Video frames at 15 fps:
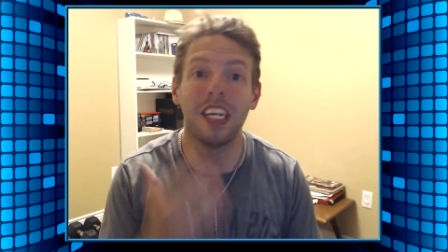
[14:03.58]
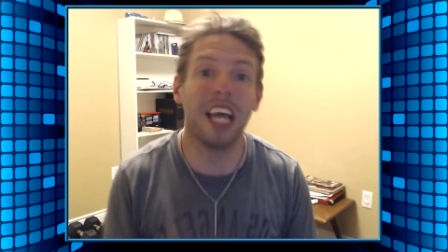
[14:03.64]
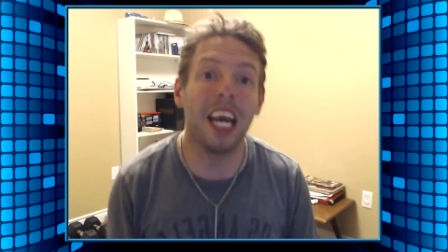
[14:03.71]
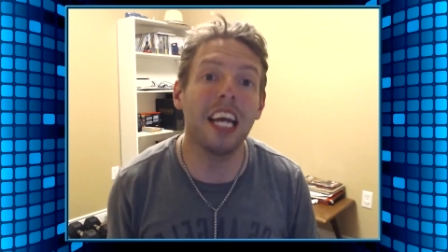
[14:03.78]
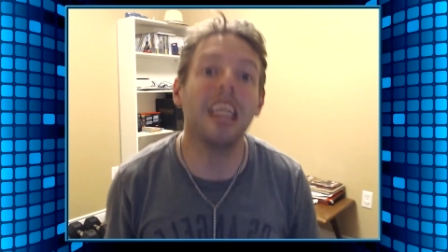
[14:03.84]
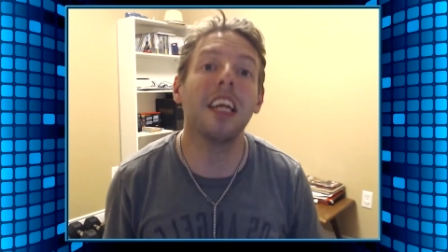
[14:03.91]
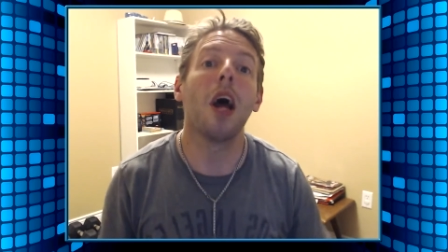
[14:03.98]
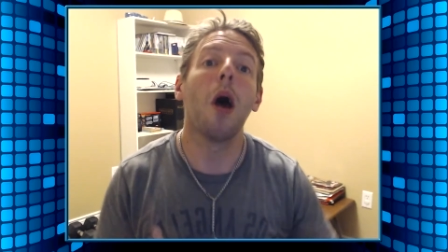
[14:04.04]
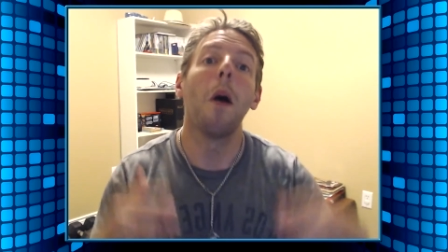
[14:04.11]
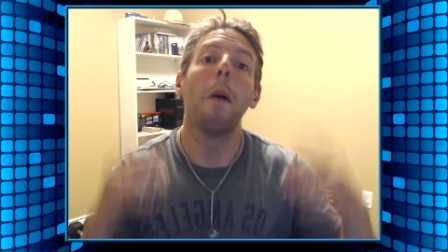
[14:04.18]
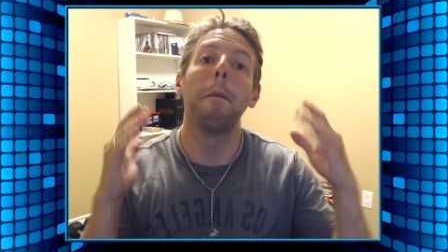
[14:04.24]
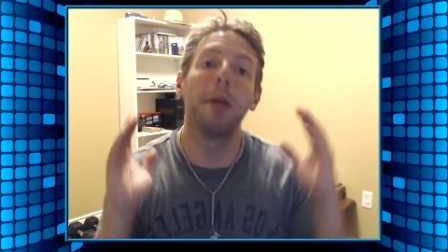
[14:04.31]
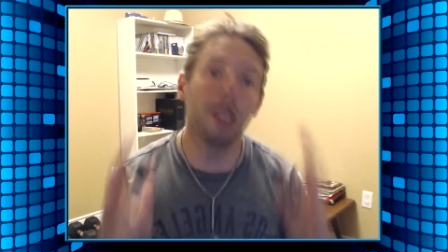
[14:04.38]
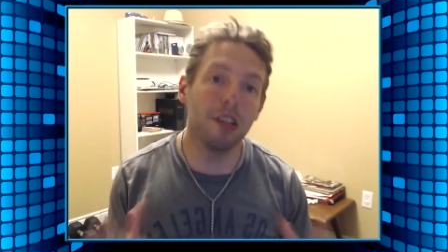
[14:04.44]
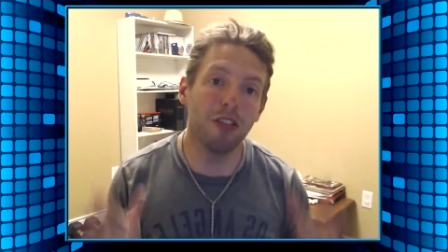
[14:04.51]
hate it?
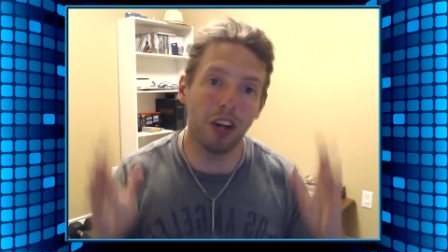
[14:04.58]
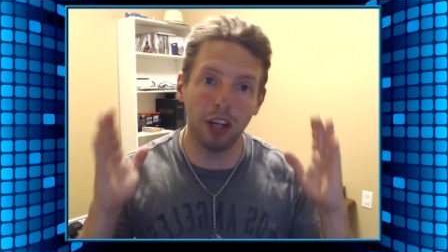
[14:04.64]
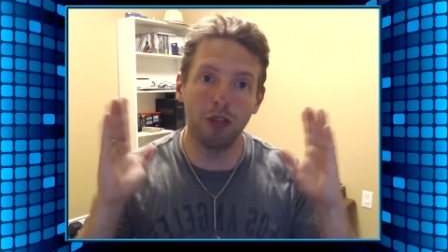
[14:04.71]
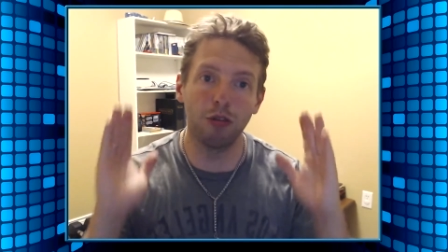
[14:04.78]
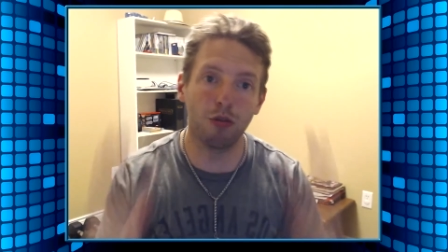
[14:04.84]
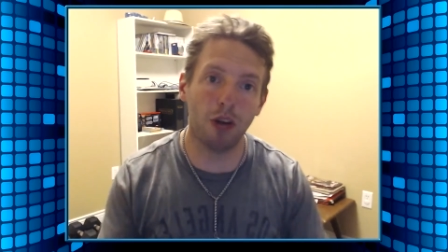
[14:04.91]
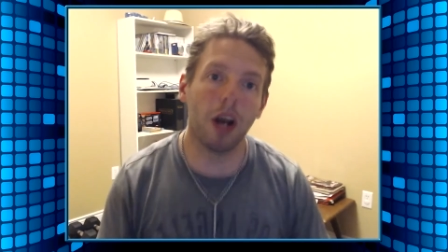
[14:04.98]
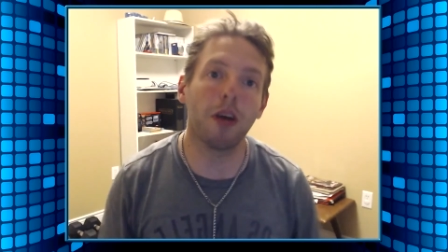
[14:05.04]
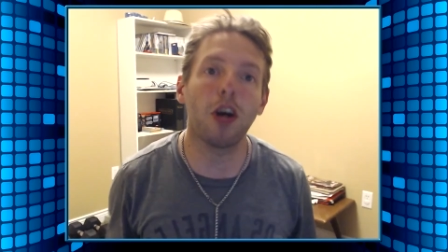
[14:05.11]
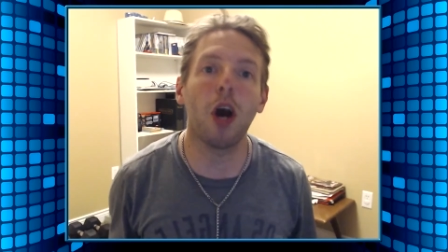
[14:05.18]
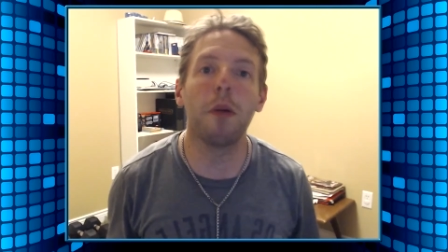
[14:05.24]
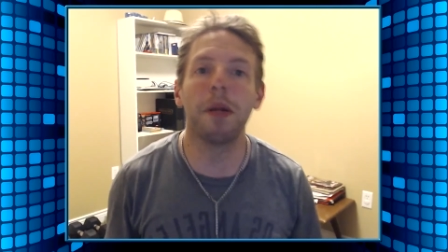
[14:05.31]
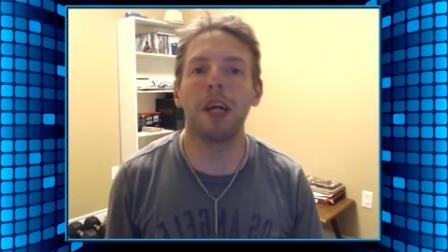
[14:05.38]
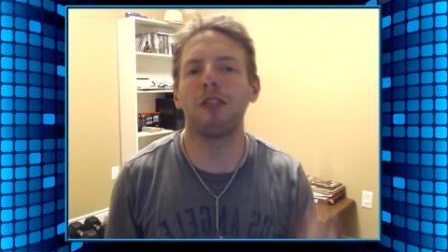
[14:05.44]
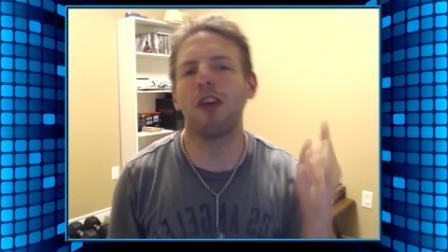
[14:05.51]
Please like, subscribe,
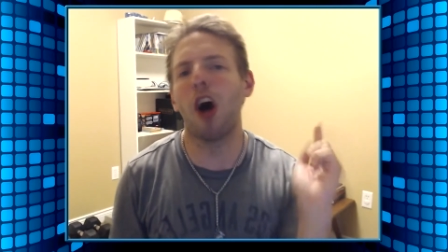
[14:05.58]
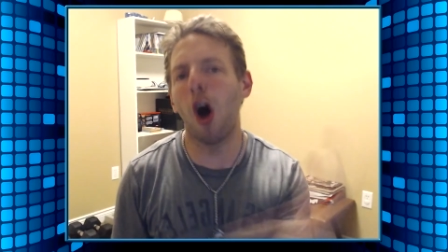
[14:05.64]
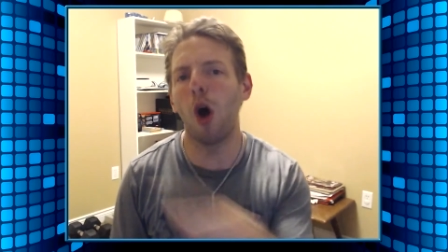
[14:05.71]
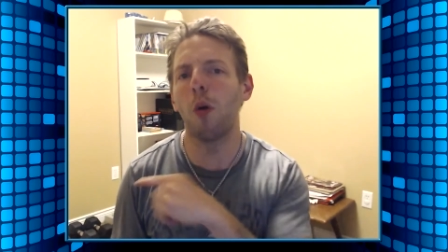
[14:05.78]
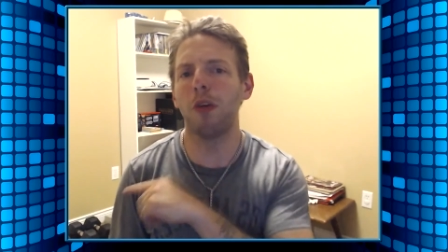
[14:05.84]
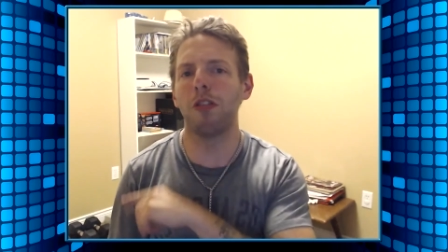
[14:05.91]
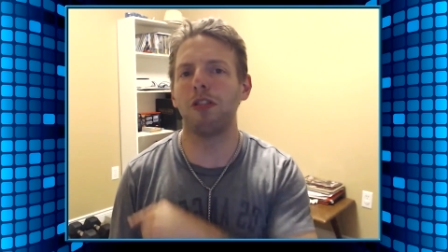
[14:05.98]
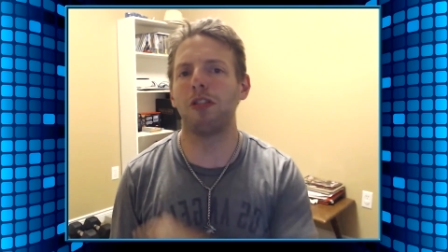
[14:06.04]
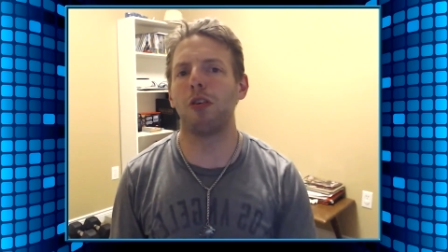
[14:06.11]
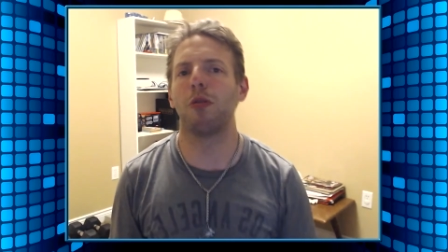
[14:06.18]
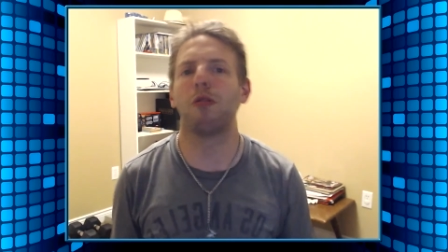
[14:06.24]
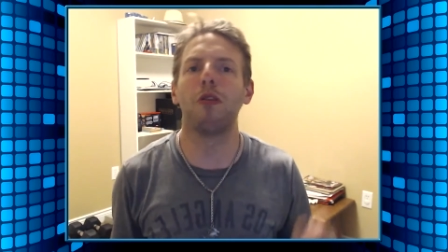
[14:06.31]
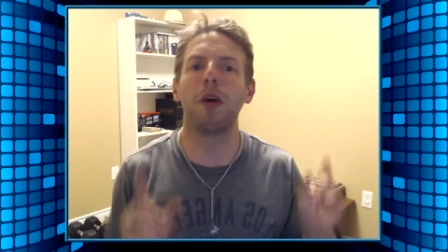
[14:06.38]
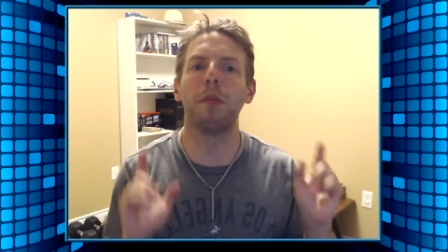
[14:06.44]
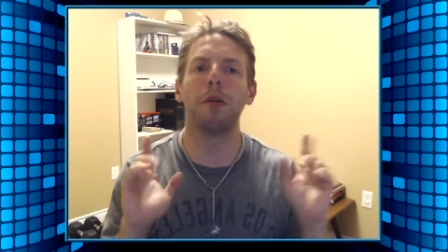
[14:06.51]
comment. As always, it's always
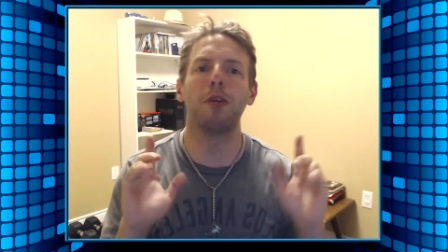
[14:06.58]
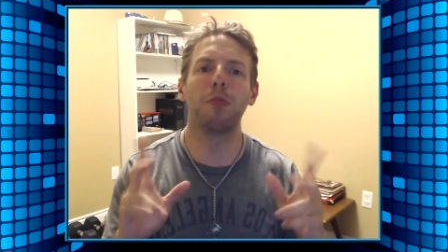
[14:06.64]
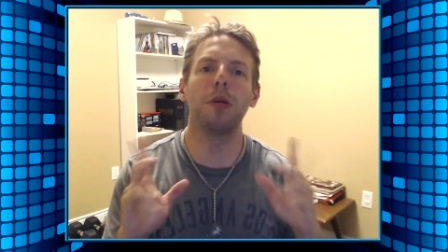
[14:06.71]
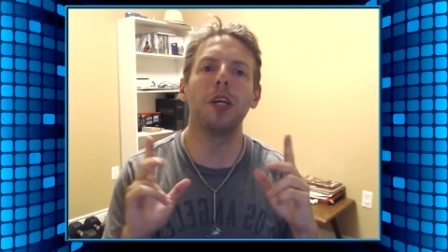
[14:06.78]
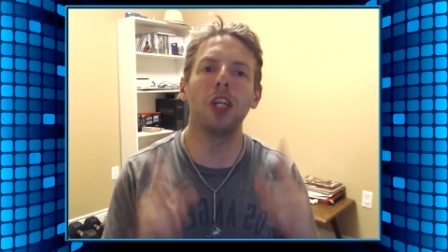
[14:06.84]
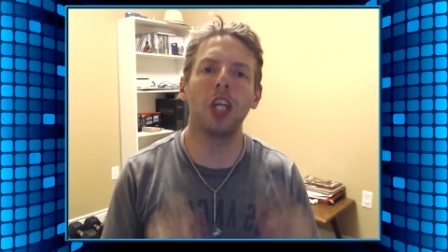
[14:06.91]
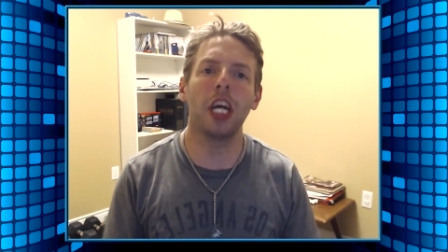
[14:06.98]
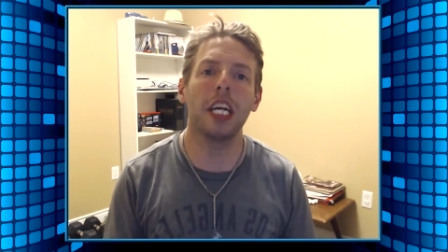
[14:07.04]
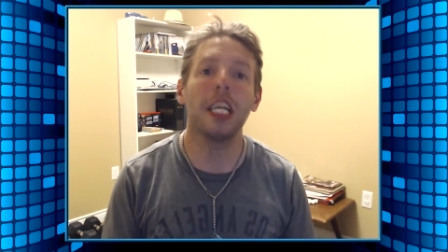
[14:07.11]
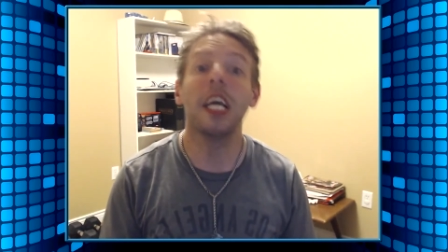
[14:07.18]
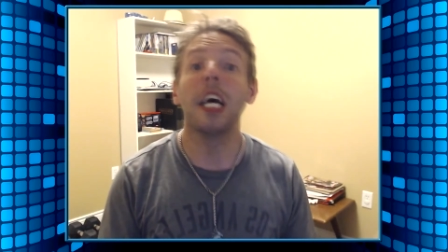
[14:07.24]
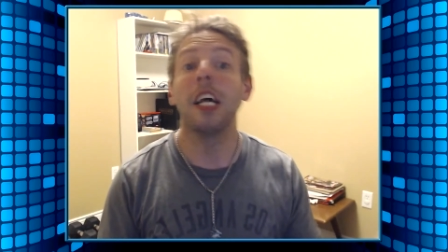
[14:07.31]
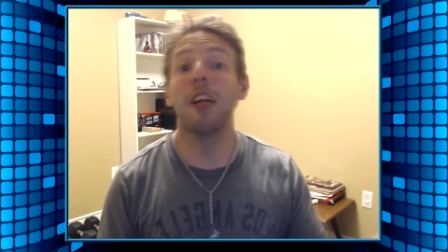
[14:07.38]
very much appreciated.